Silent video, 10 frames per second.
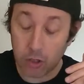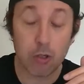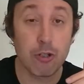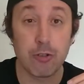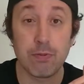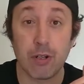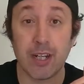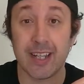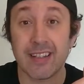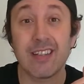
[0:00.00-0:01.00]
Could you put
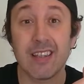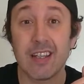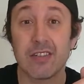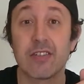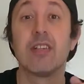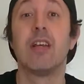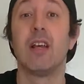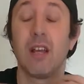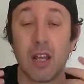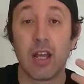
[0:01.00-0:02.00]
it into this
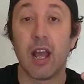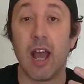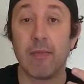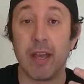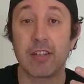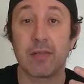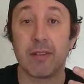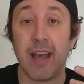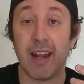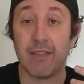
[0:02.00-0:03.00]
and make something
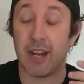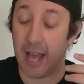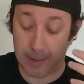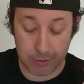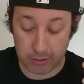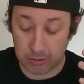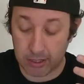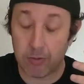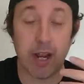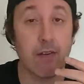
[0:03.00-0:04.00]
out of it? Absolutely.
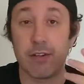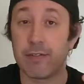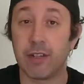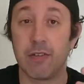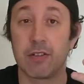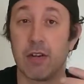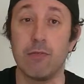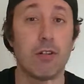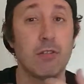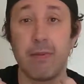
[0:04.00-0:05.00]
Whatever your flavors are. If you
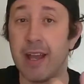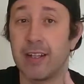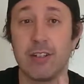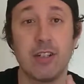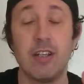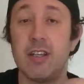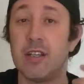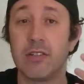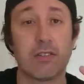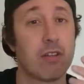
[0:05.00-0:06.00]
want to do mac and
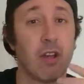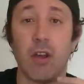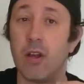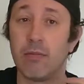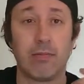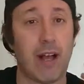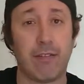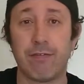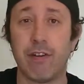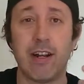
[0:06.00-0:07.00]
cheese,
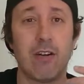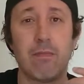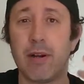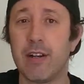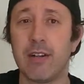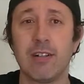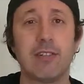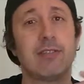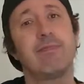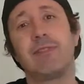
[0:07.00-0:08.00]
Alfredo,
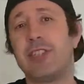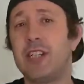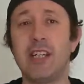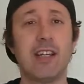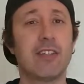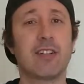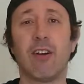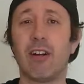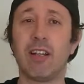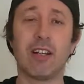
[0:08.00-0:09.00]
butter, cheese,
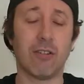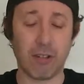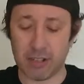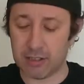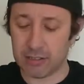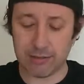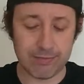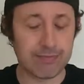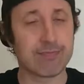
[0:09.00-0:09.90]
garlic, oil,